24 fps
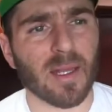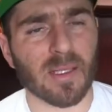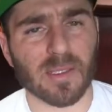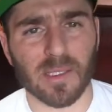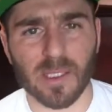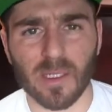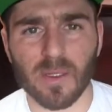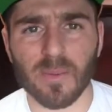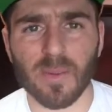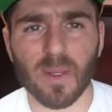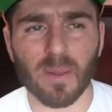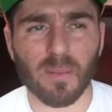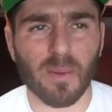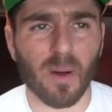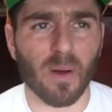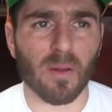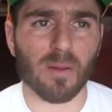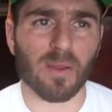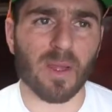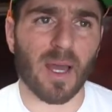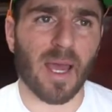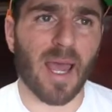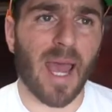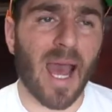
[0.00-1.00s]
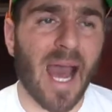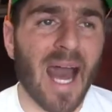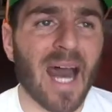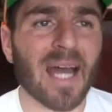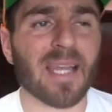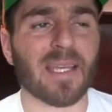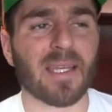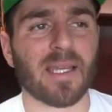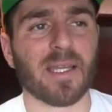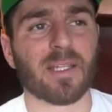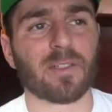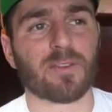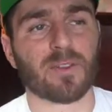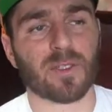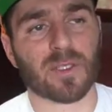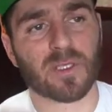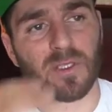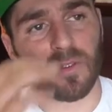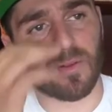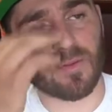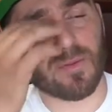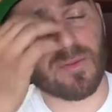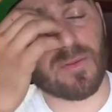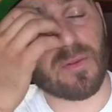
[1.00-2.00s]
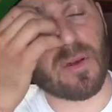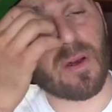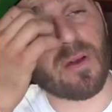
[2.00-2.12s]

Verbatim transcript: a little bit of both. I had an interest of,